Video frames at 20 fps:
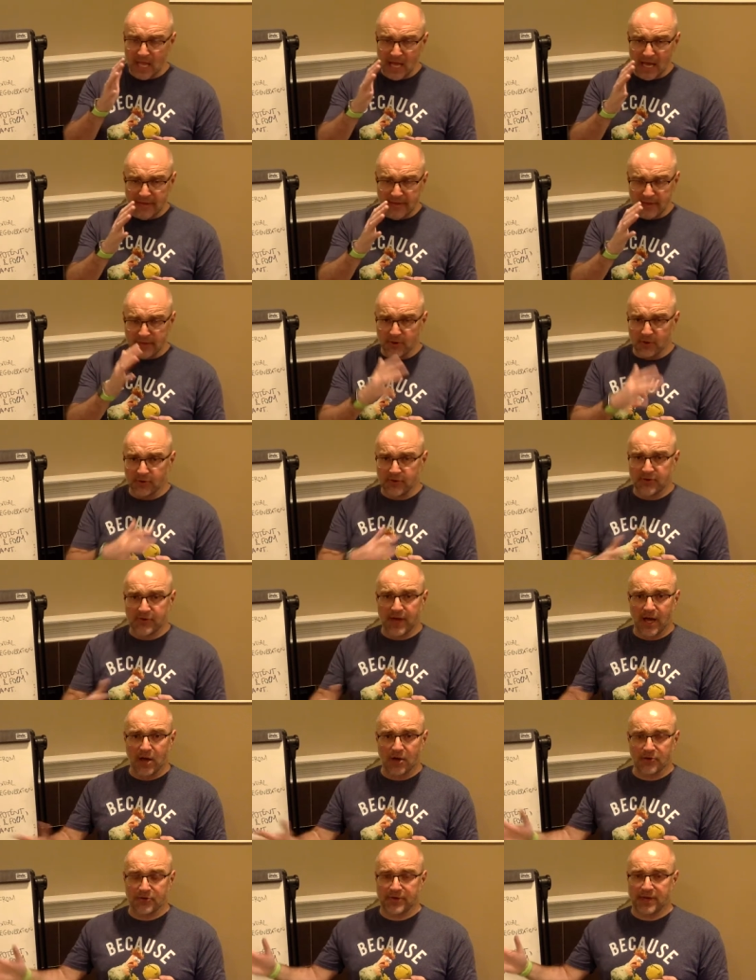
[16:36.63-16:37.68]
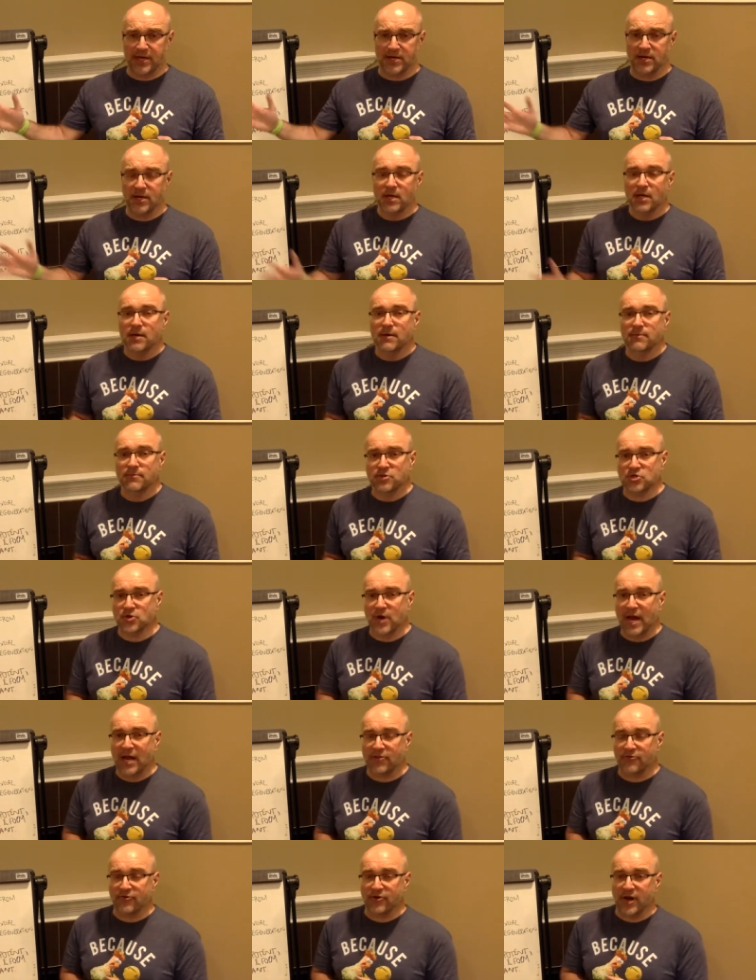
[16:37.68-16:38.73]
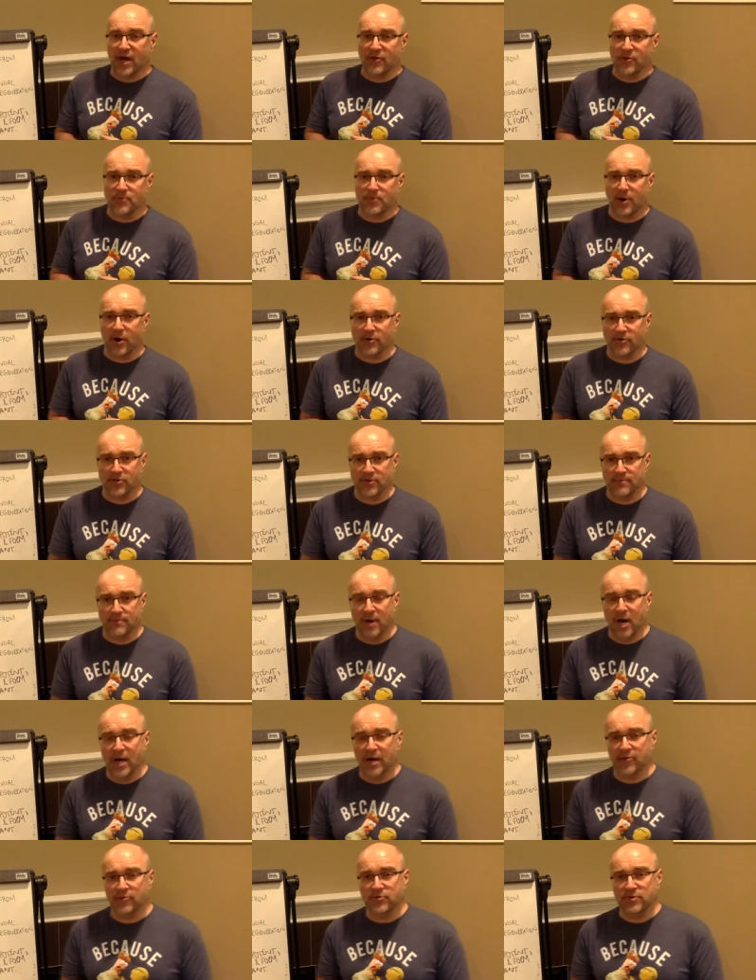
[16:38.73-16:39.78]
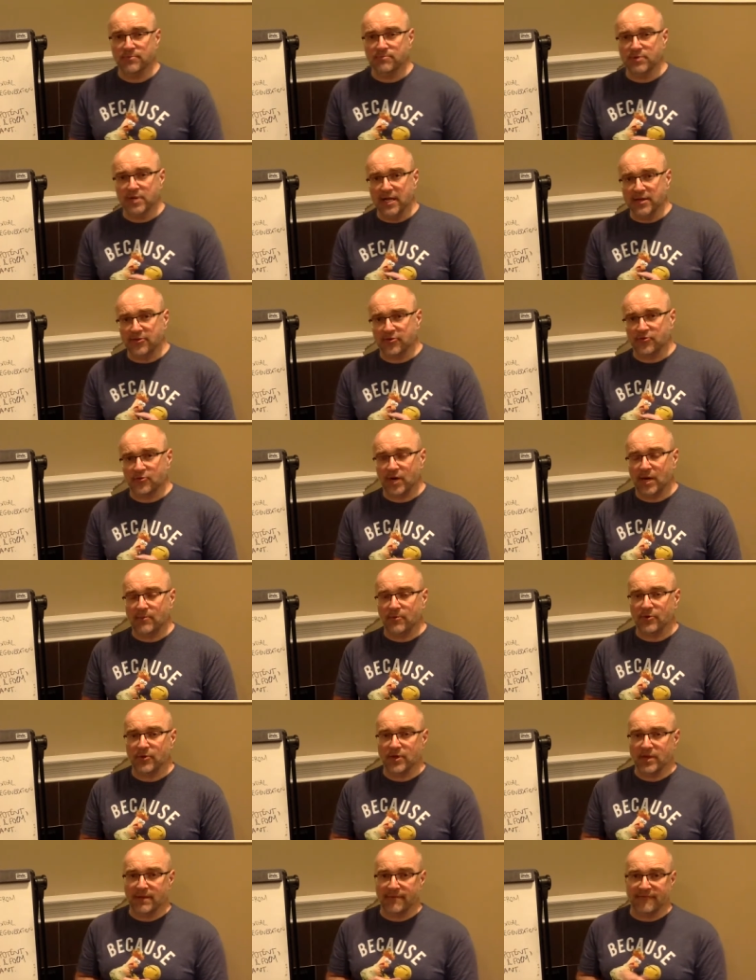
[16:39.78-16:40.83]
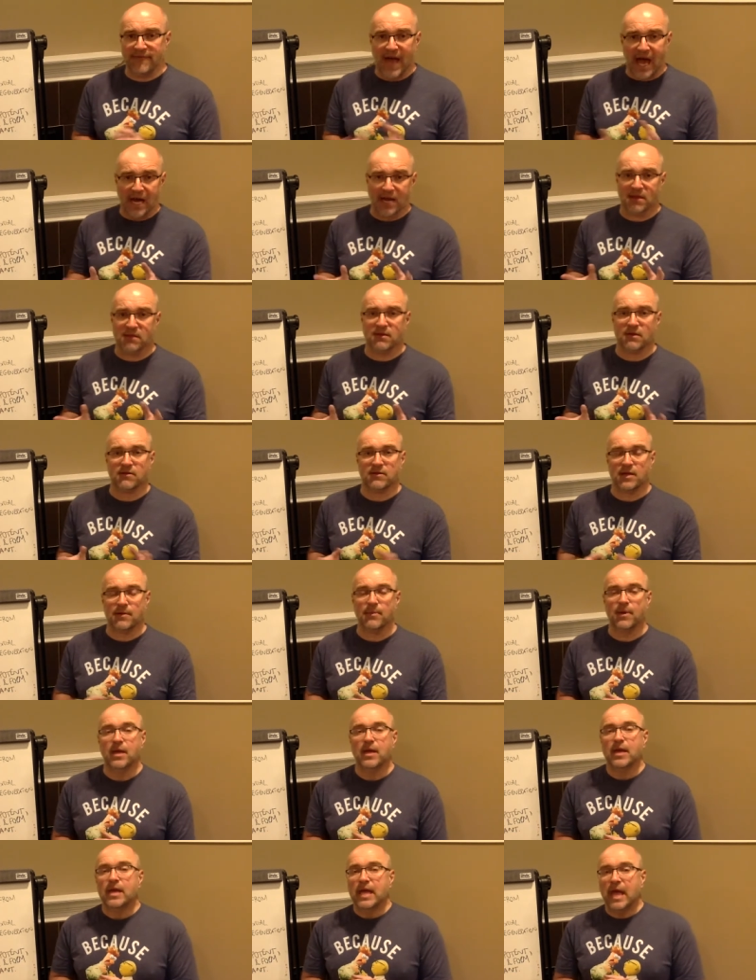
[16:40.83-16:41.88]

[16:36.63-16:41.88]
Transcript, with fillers: and then those cells can transfer to other parts of the body through the bloodstream or the lymphatic system,